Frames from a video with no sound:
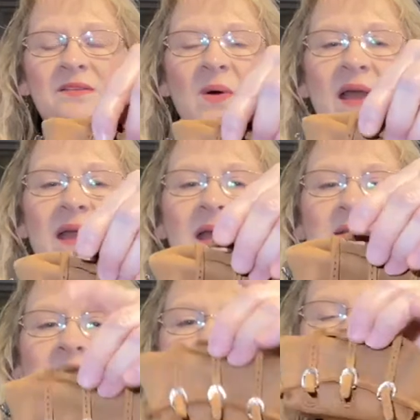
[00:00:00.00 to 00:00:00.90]
So I
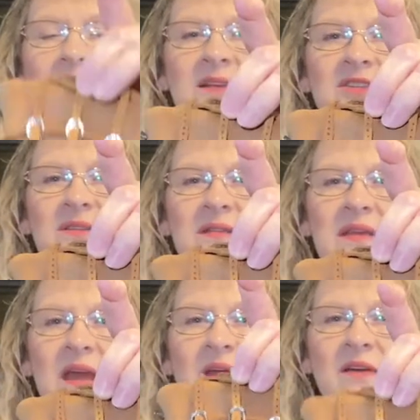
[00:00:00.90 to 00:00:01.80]
can't imagine
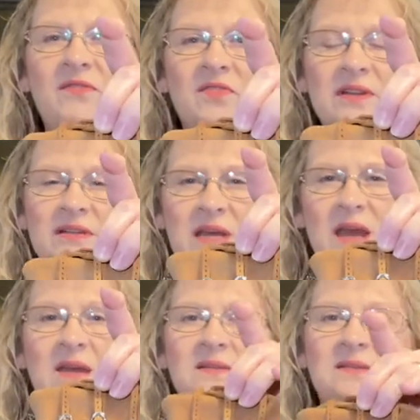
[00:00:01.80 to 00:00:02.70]
the effort it
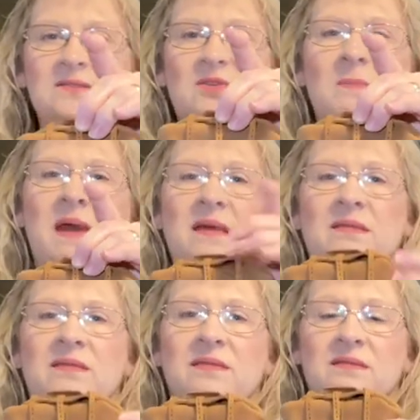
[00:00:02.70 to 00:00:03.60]
takes to make
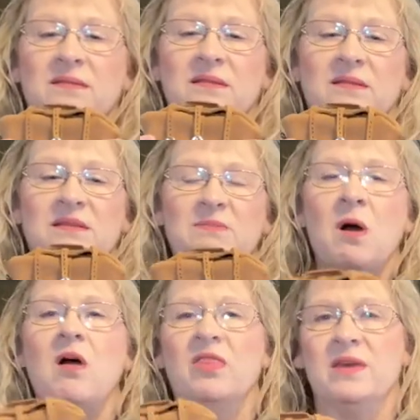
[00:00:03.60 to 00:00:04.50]

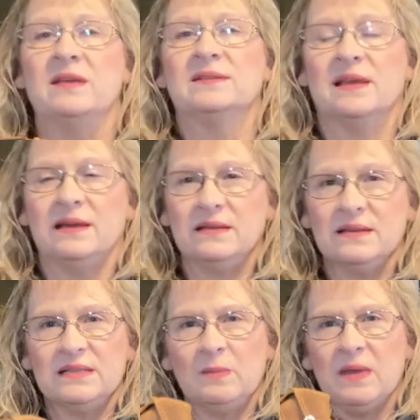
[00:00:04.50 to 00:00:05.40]
small things like
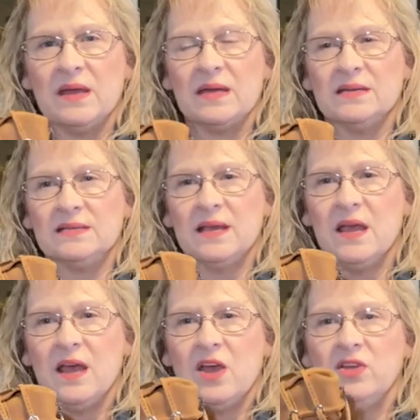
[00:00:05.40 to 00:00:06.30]
this because
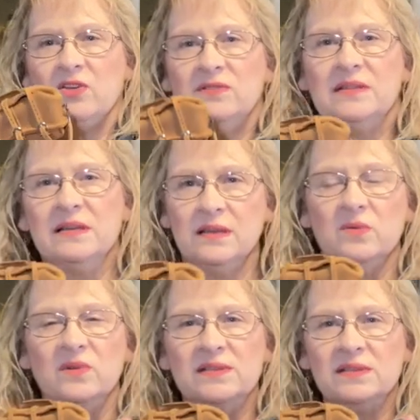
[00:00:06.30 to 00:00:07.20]
you're
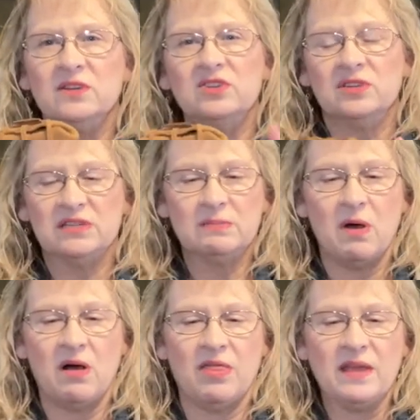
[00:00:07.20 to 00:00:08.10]
dealing with such
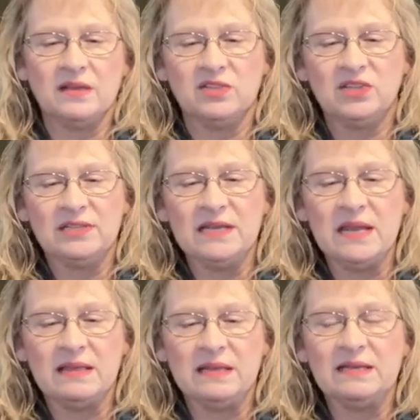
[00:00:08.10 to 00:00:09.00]
small things. Just to
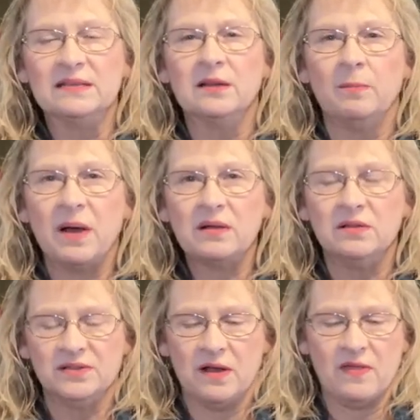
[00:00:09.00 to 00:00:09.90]
get these little
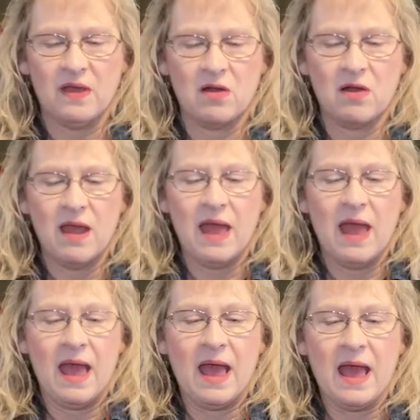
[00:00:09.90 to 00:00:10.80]
buckles on there
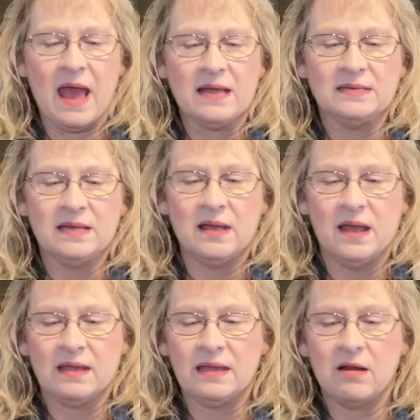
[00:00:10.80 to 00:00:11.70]
and
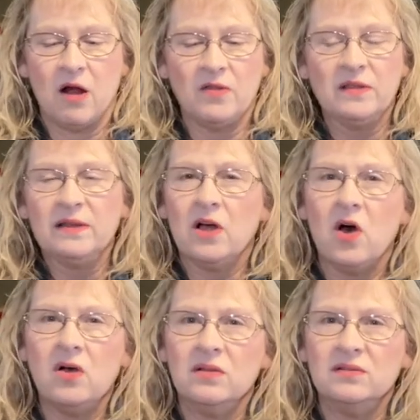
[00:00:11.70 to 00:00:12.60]
get all the little
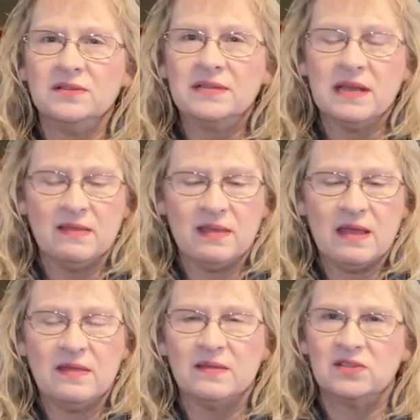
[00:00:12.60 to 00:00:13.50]
holes in,
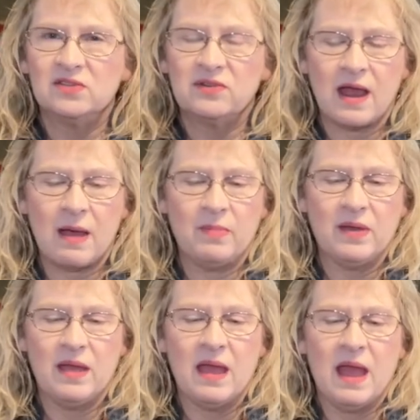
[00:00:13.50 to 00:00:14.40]
in the strap